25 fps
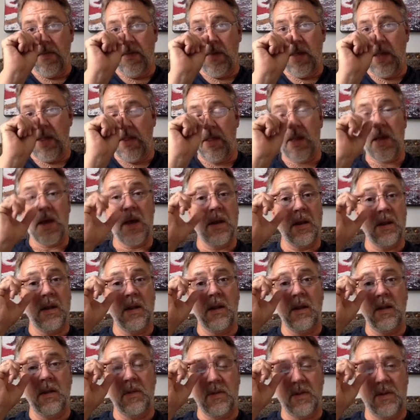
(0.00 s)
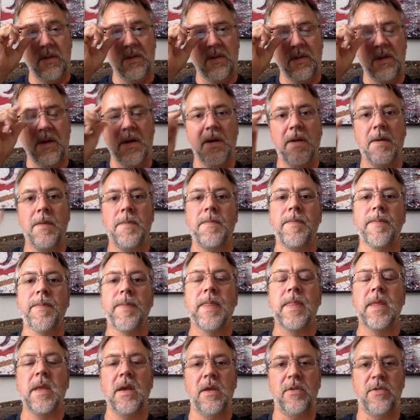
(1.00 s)
And that, as they say,
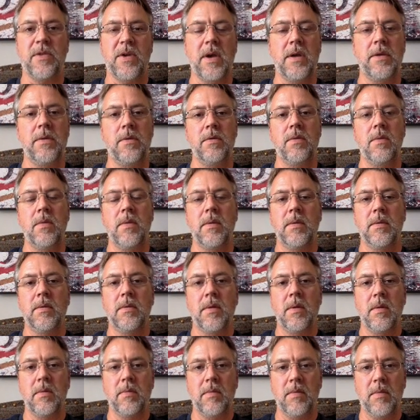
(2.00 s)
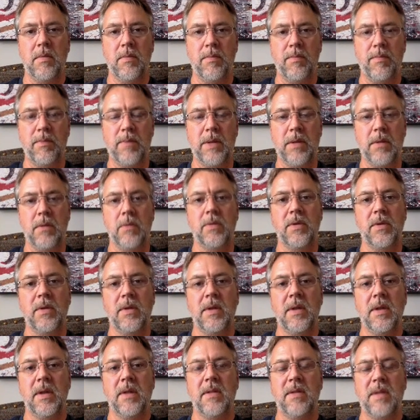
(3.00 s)
is how you build
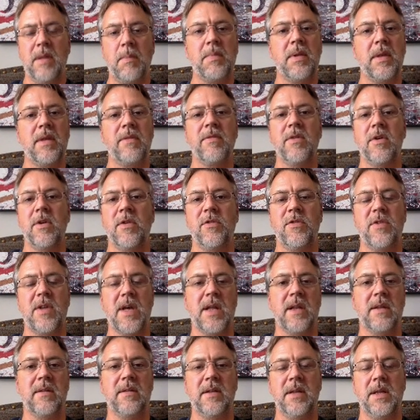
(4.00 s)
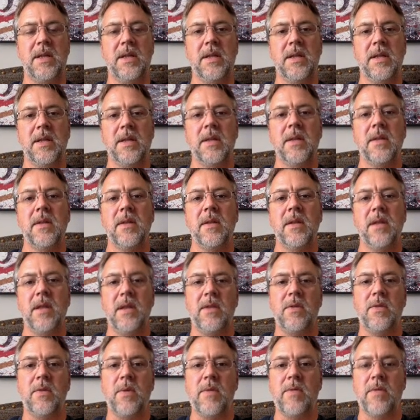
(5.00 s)
template functionality
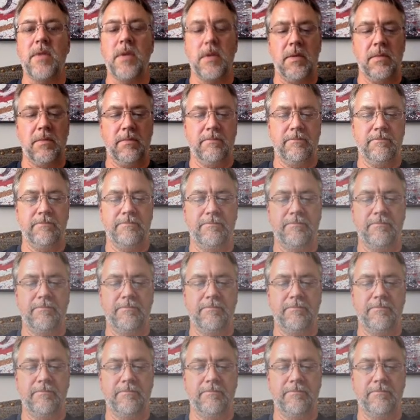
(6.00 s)
into Evernote.